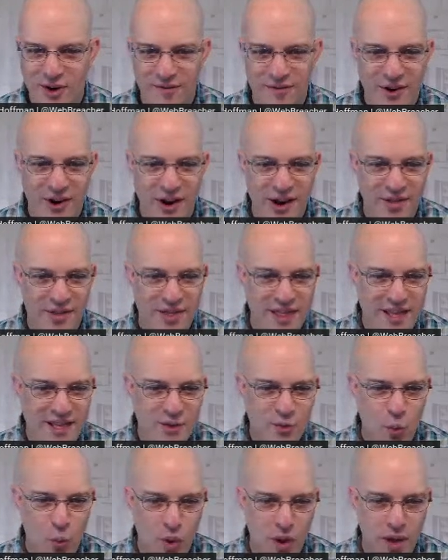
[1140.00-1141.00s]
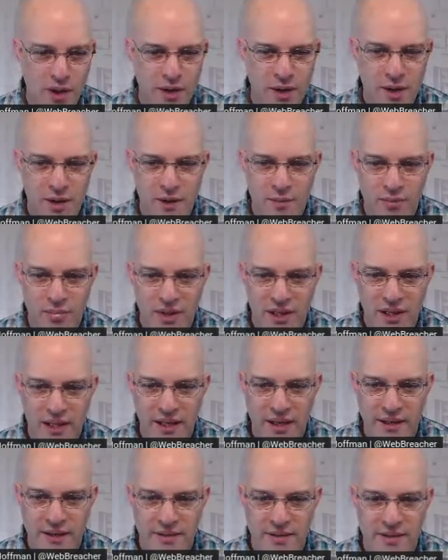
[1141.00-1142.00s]
to figure out this one
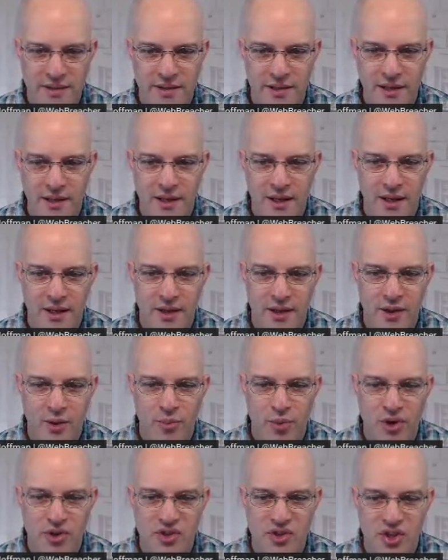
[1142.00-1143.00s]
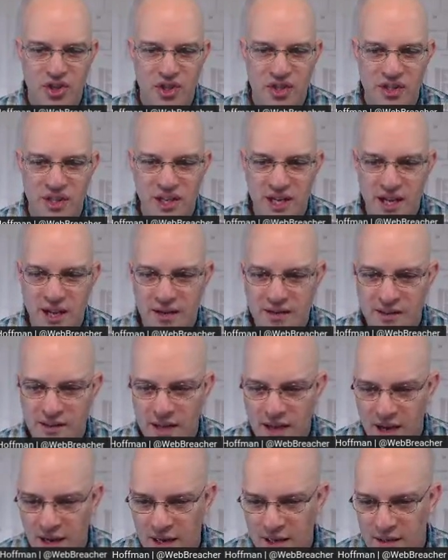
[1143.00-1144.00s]
place. Another person just sitting
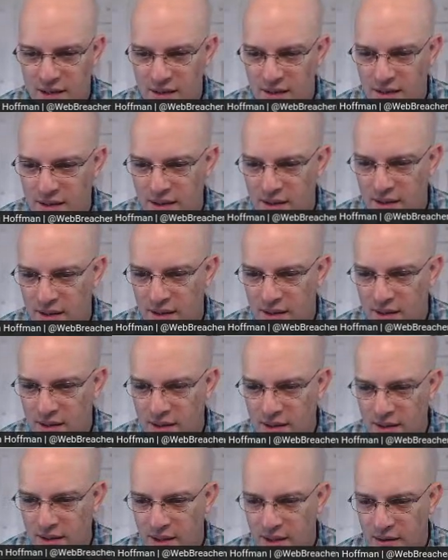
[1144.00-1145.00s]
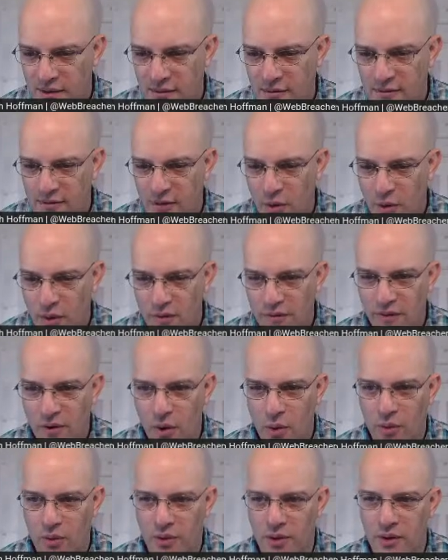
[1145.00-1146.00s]
outside.
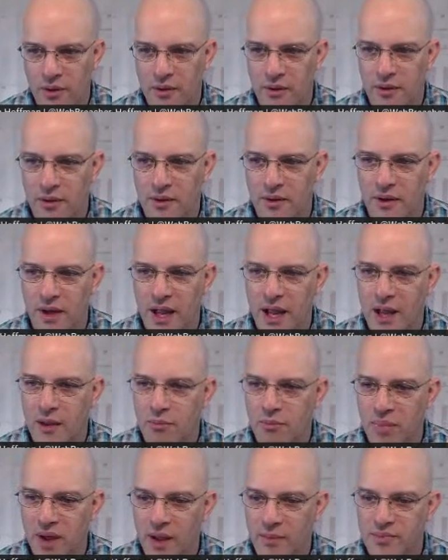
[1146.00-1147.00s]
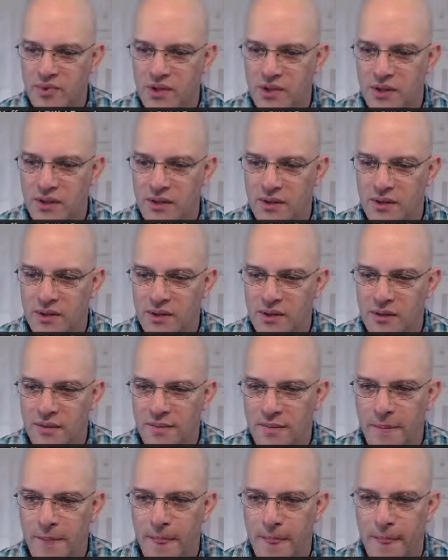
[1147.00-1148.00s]
Vodafone and Pepsi.
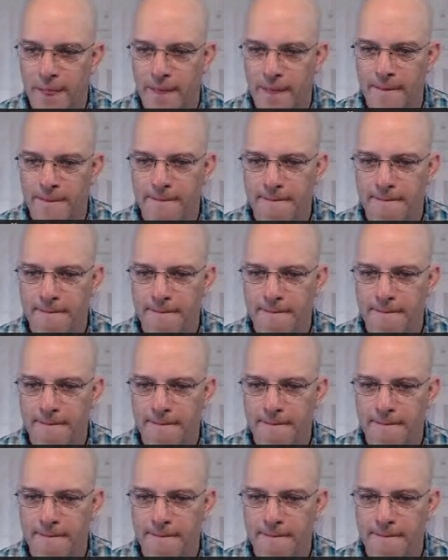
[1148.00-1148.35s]
All